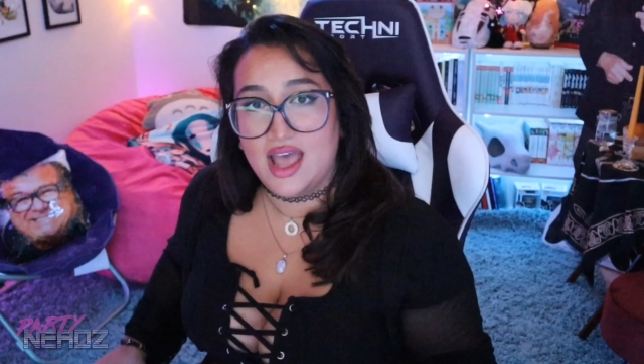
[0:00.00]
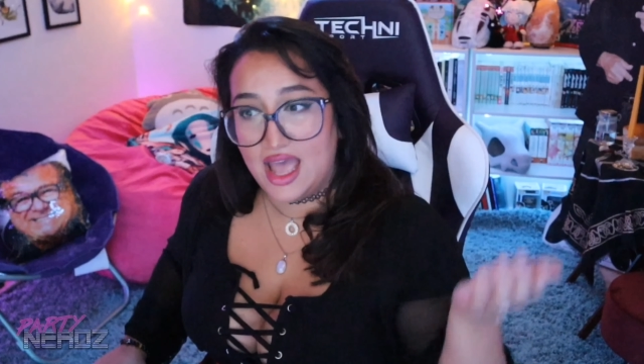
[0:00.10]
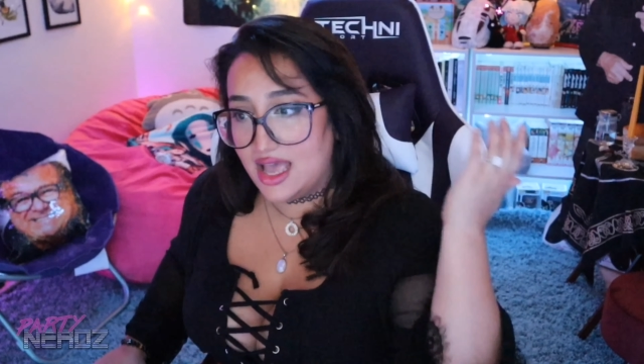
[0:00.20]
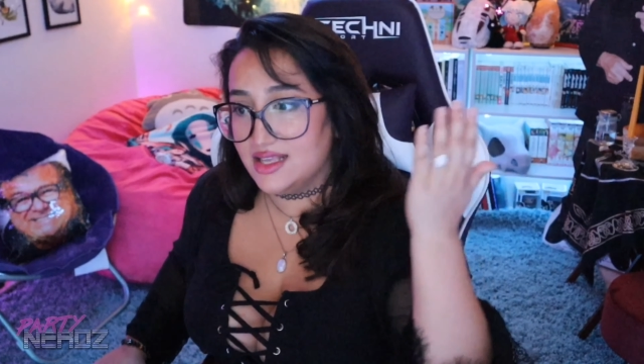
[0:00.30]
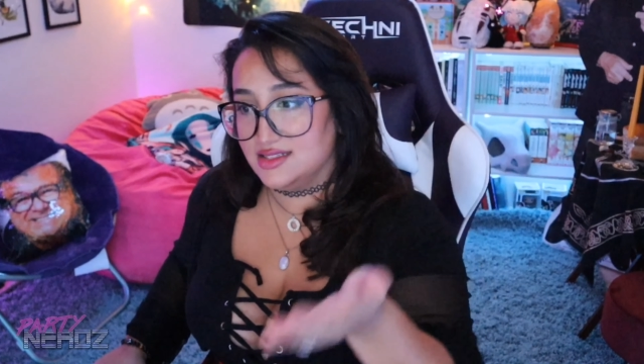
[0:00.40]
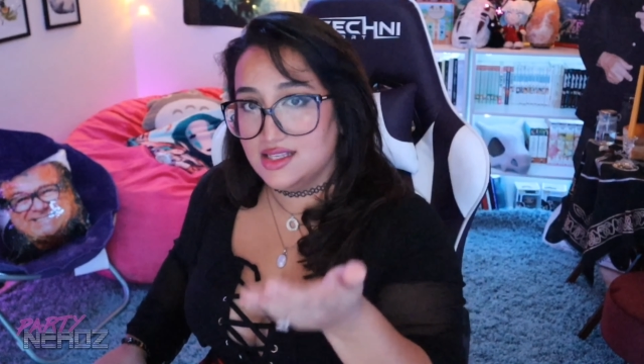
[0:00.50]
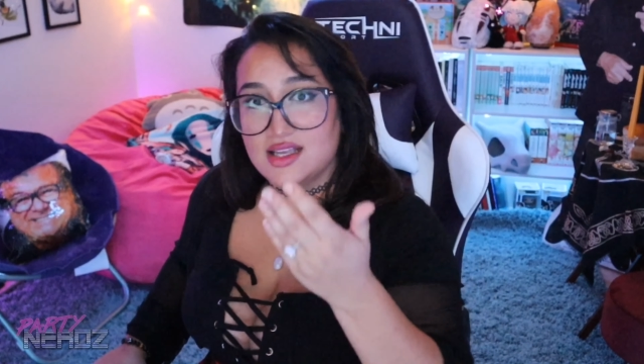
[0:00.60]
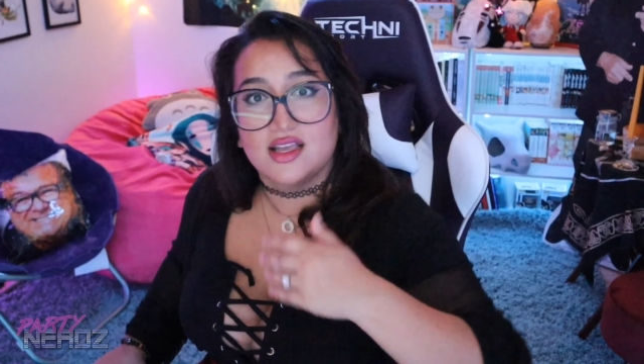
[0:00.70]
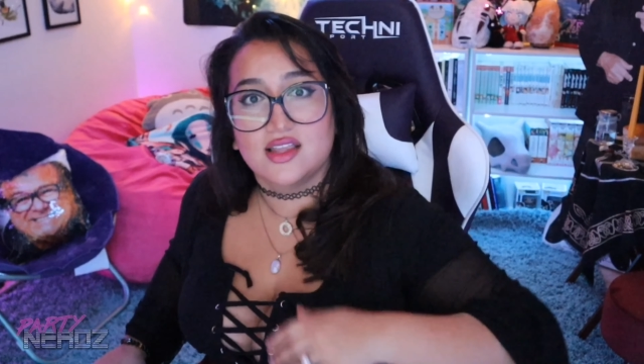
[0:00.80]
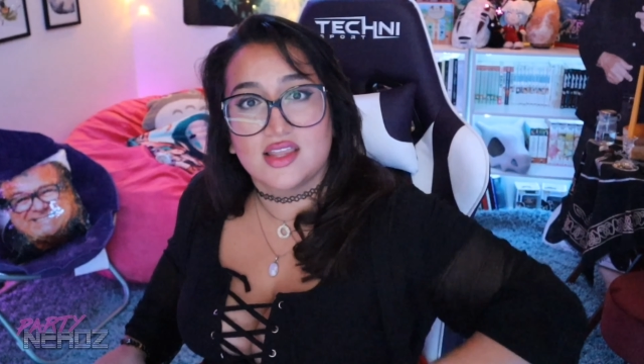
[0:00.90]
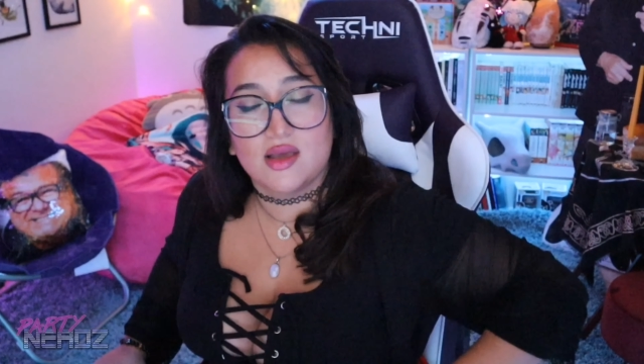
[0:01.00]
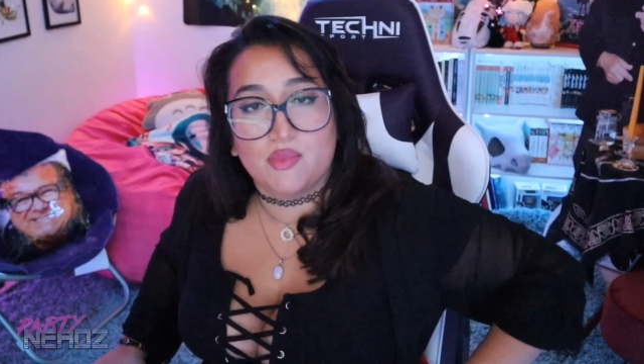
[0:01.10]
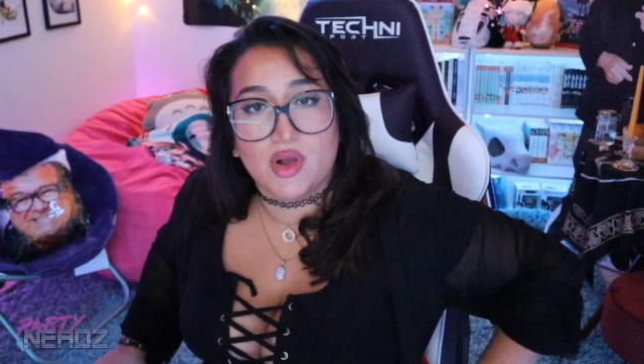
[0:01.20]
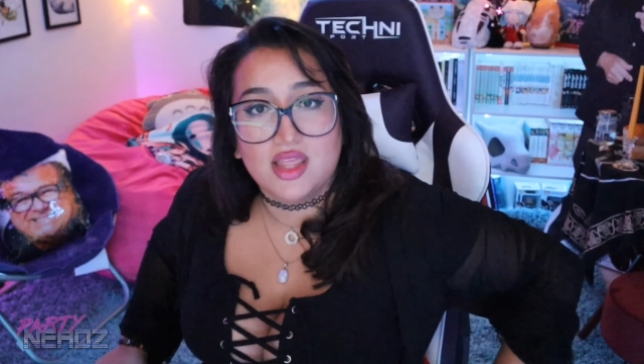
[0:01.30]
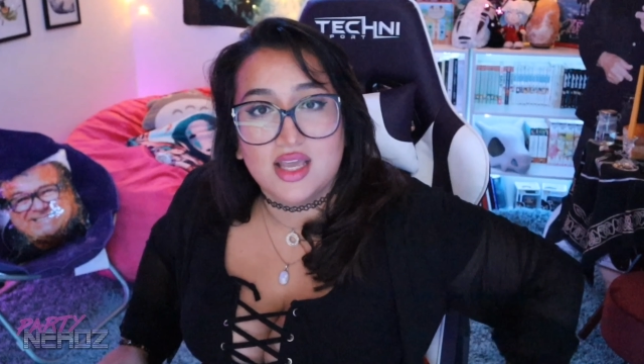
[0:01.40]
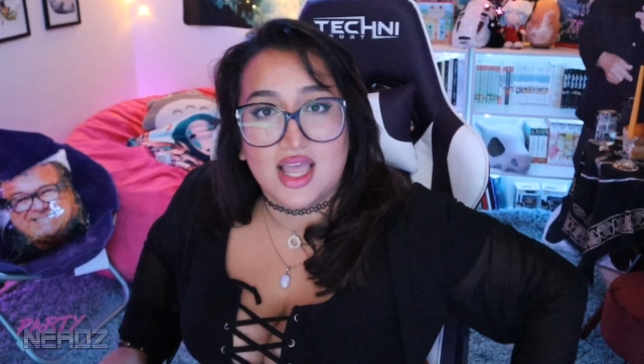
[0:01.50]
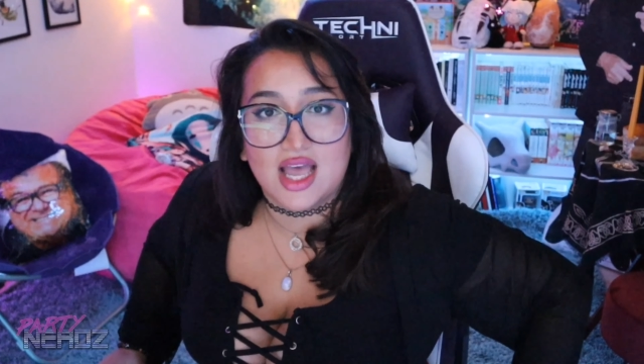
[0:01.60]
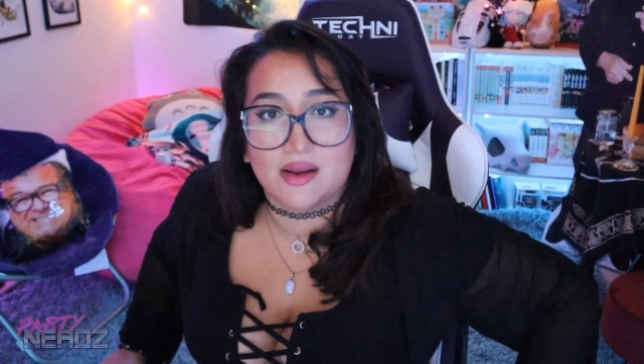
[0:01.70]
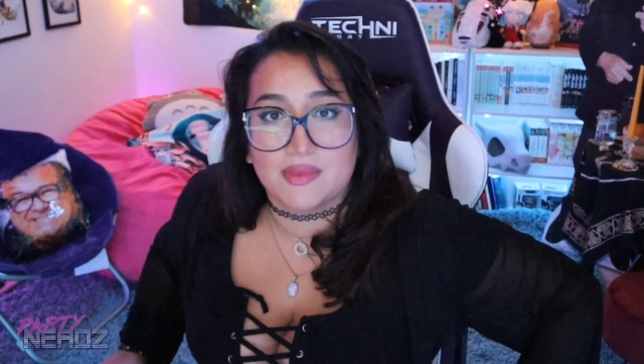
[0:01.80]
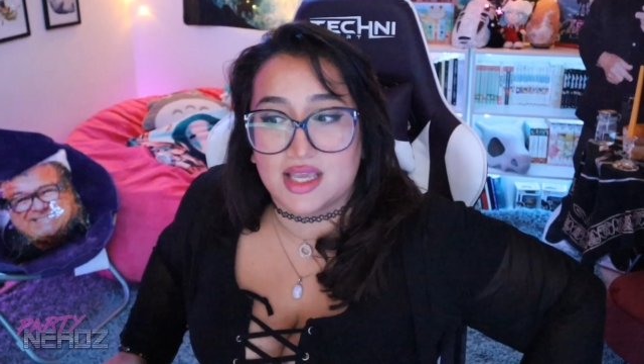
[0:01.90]
as the Umbrella
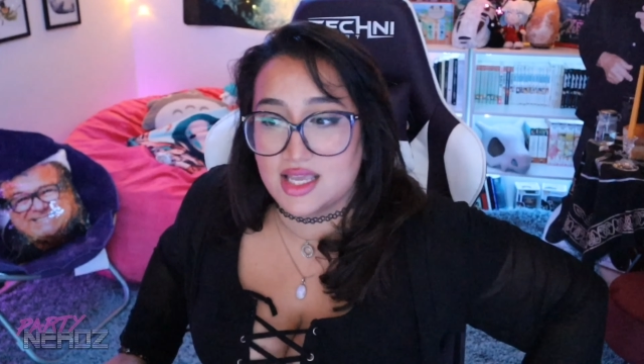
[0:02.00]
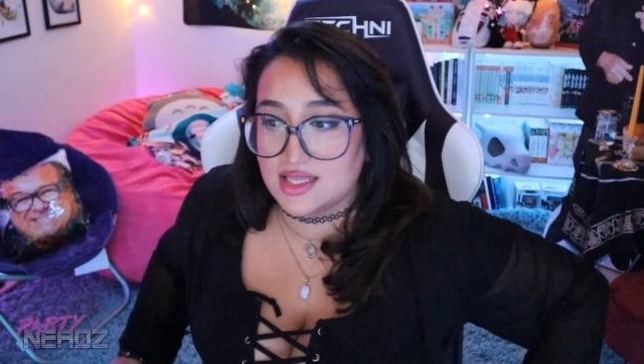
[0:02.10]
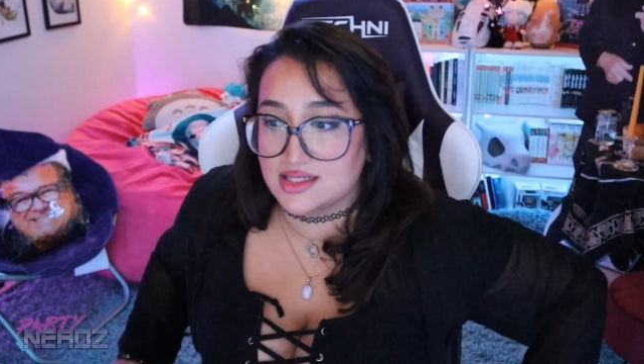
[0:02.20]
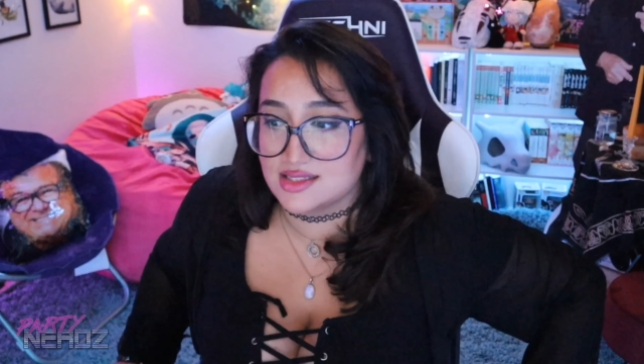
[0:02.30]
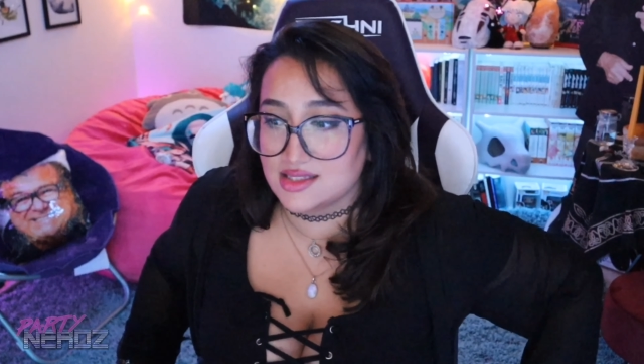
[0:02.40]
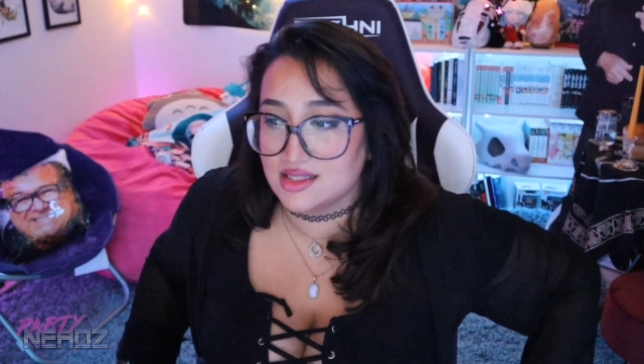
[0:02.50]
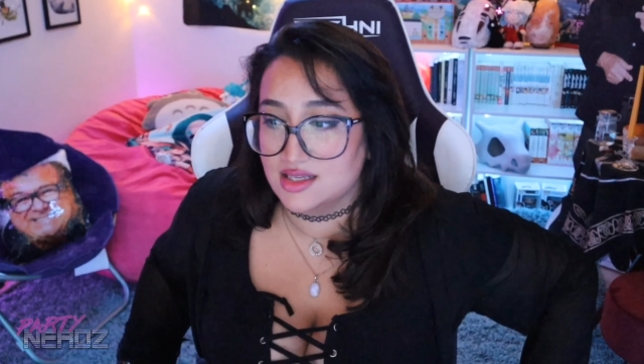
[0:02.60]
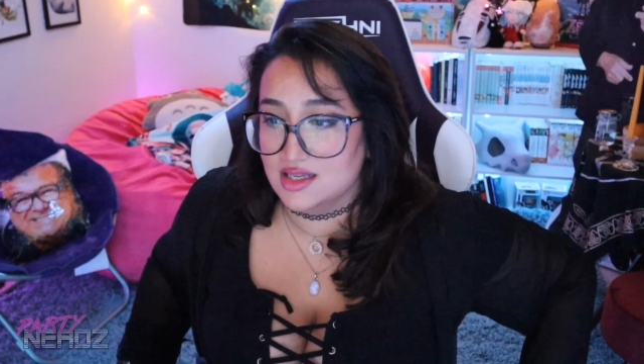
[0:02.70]
Academy kids?